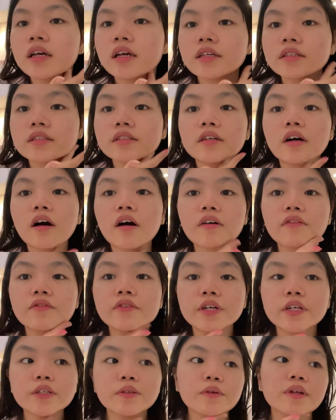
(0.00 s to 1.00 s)
is
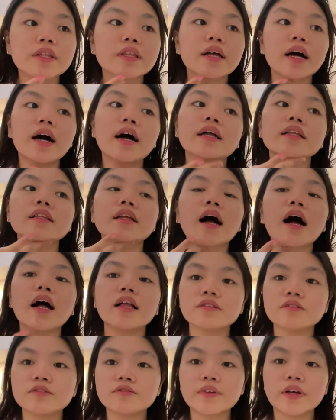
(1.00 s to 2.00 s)
covered with that
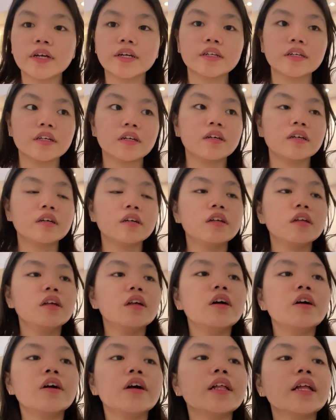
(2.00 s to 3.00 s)
aloe vera,
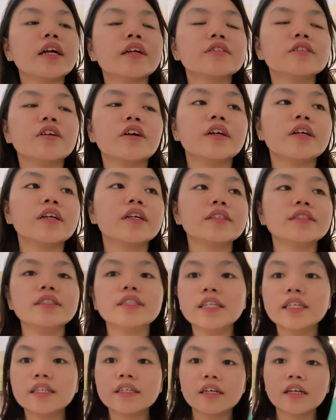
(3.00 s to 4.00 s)
or like, sorry,
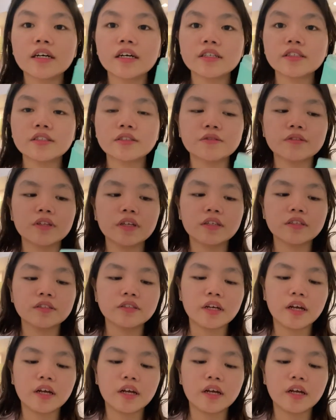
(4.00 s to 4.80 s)
Sika soothing